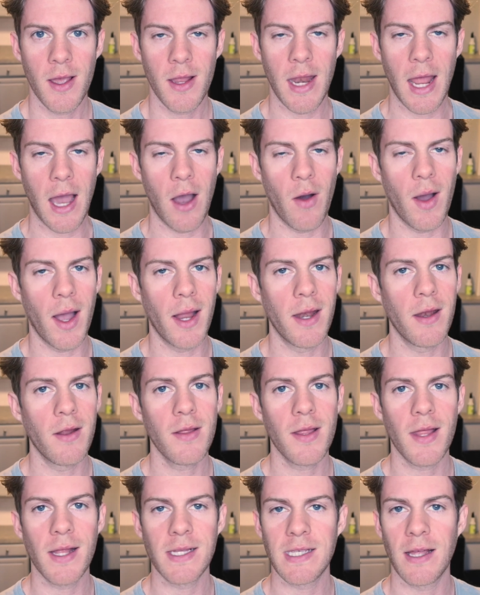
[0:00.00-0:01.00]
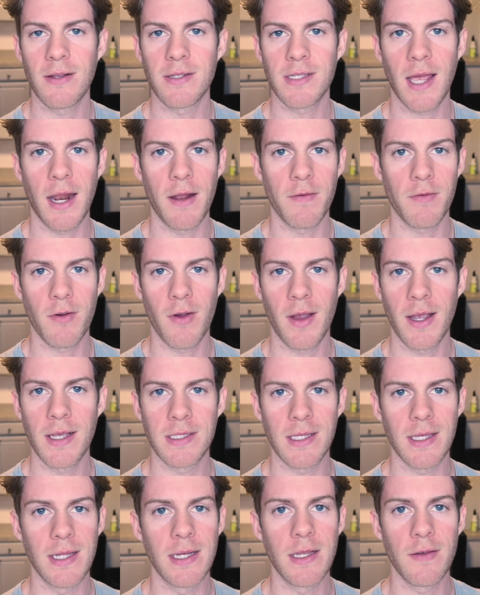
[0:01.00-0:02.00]
Now, I know that sounds kind of
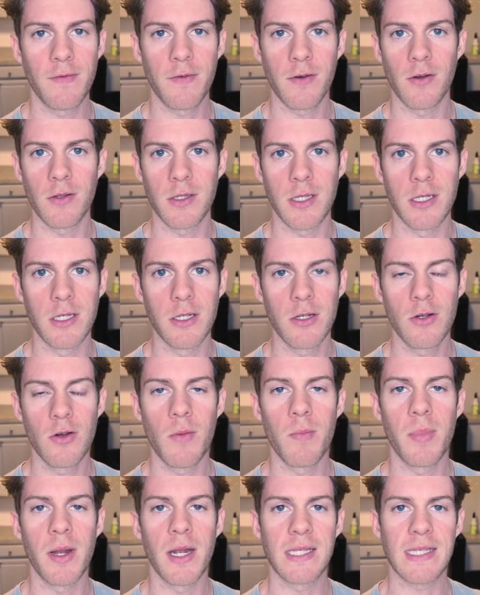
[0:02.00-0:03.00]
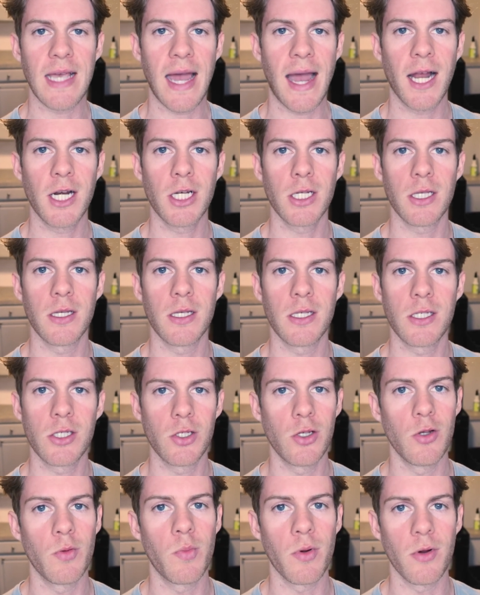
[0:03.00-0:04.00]
crazy and difficult to do, but it's actually
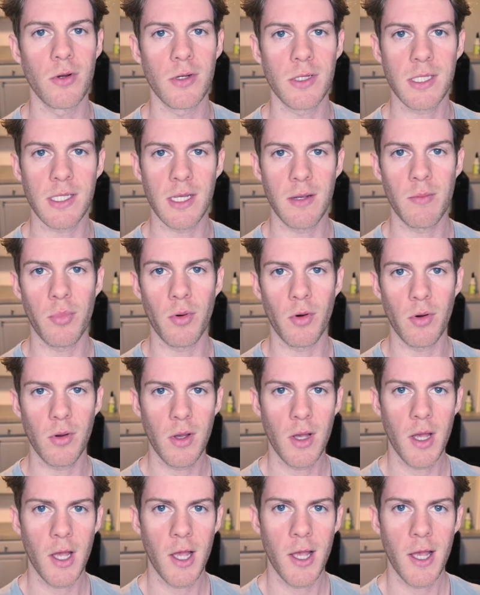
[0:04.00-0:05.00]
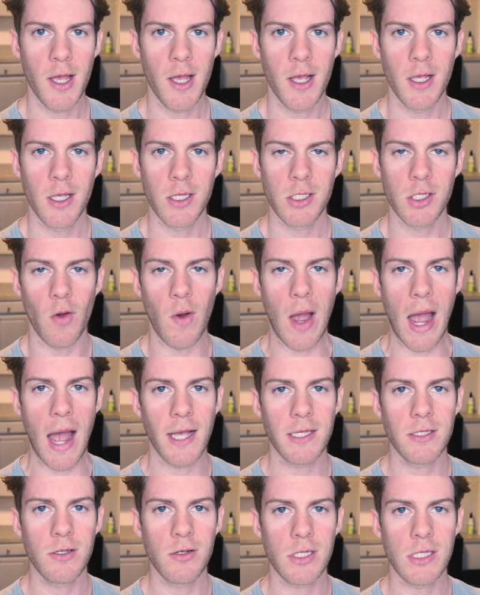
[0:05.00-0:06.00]
super simple. So
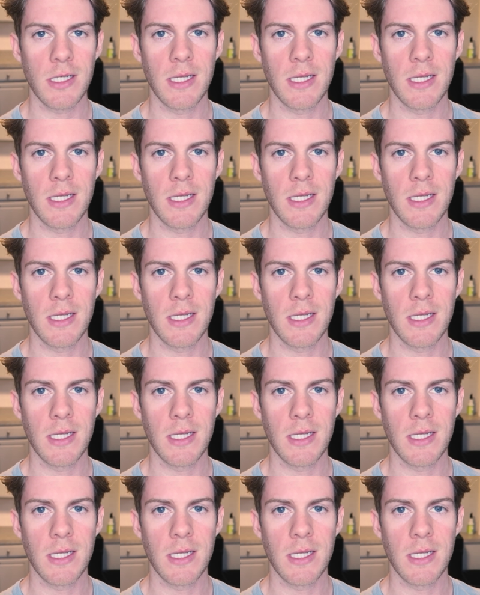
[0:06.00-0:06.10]
as you're